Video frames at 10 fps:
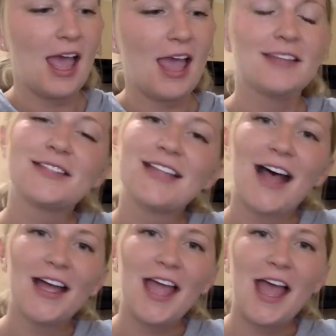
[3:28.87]
It's
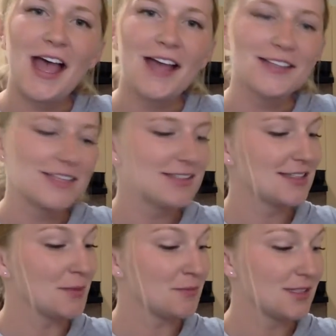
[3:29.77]
not as
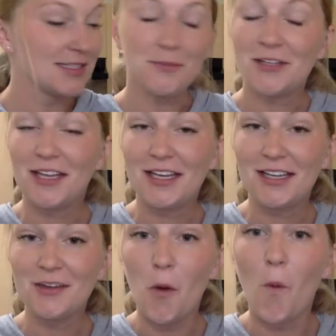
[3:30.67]

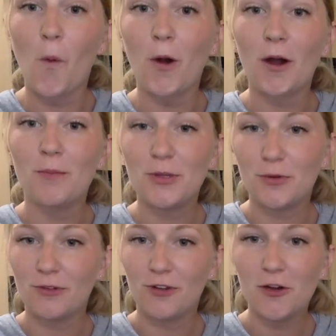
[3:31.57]
stimulating or
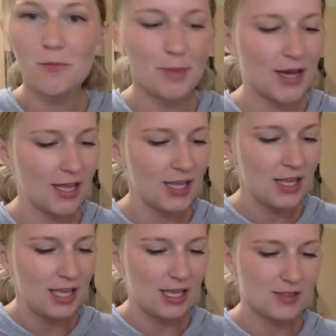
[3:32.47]
beautiful, but
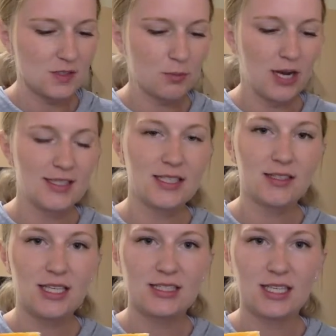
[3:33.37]
it
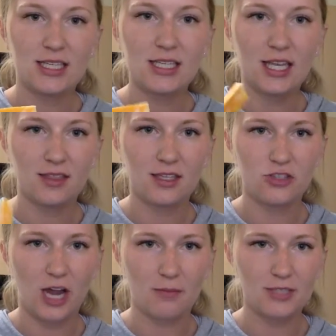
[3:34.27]
surprisingly did get the
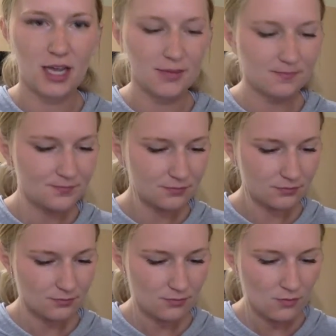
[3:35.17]
job done.
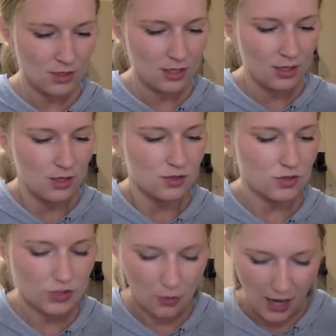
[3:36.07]

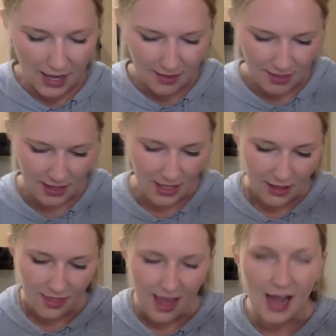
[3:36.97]
So I
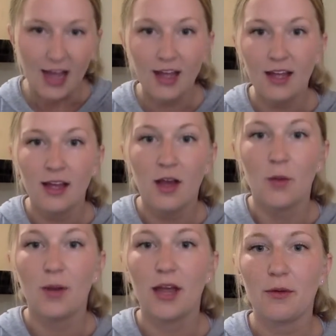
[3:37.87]
think that
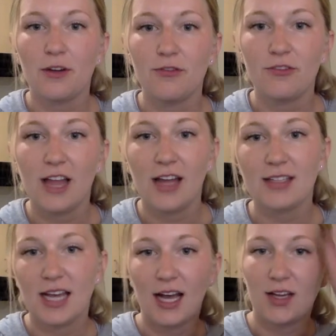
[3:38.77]
when I
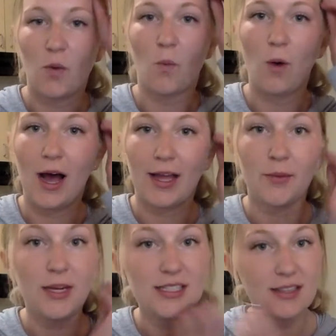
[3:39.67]
reflect on
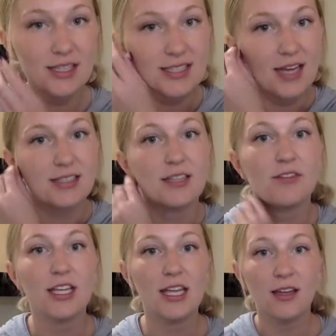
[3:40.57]
why we did this
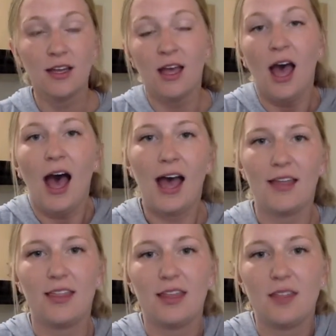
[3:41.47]
activity,
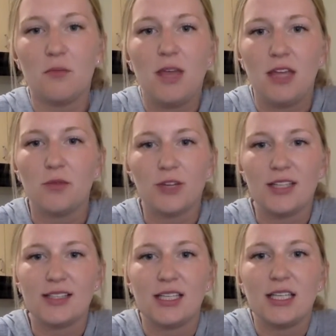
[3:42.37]
I think the main
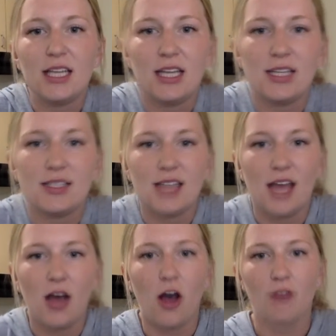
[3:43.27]
reason is
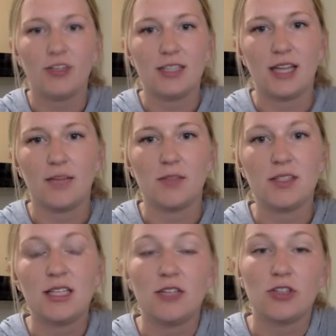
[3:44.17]
that oftentimes
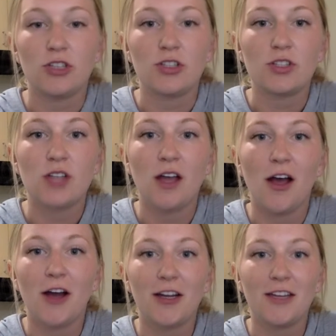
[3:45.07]
teachers
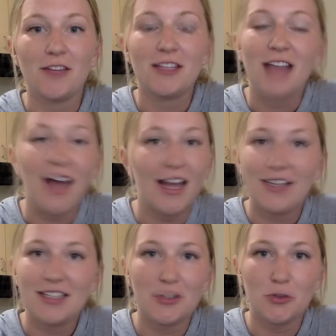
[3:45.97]
are given not
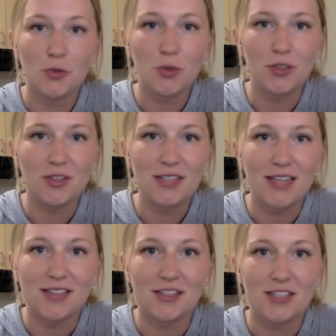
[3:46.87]
ideal tools
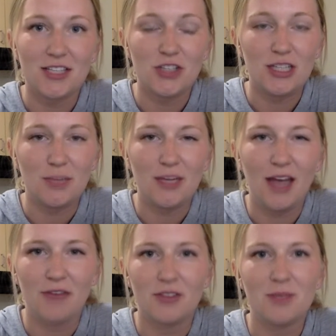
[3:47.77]
as they're teaching, and we
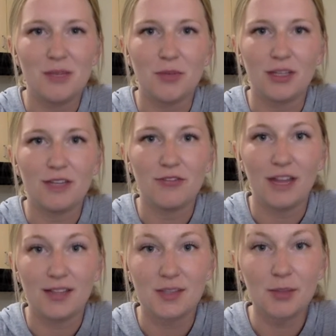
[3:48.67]
have to be really
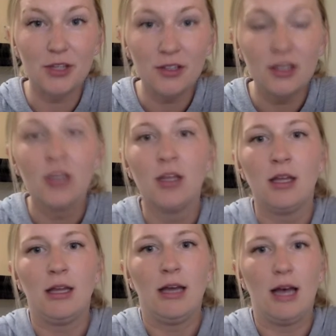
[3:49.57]
flexible.
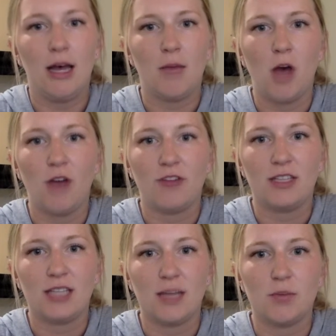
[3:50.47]

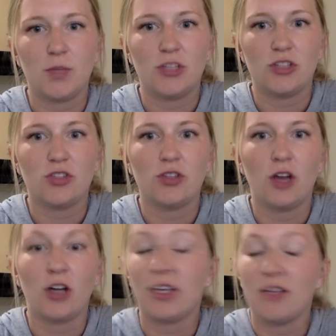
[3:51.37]
Oftentimes we just
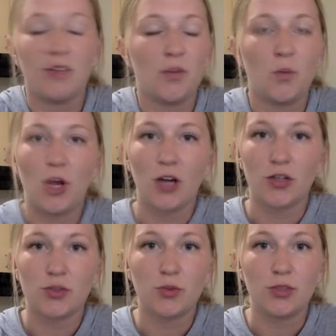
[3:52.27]
are given what our
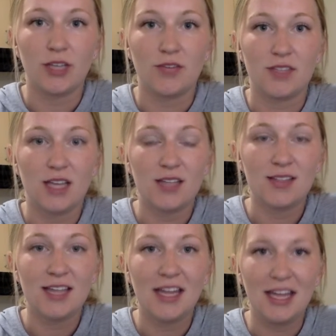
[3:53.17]
school gives
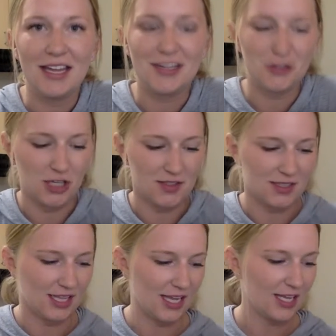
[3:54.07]
us, and just
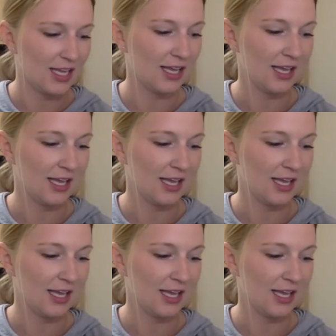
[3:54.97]
like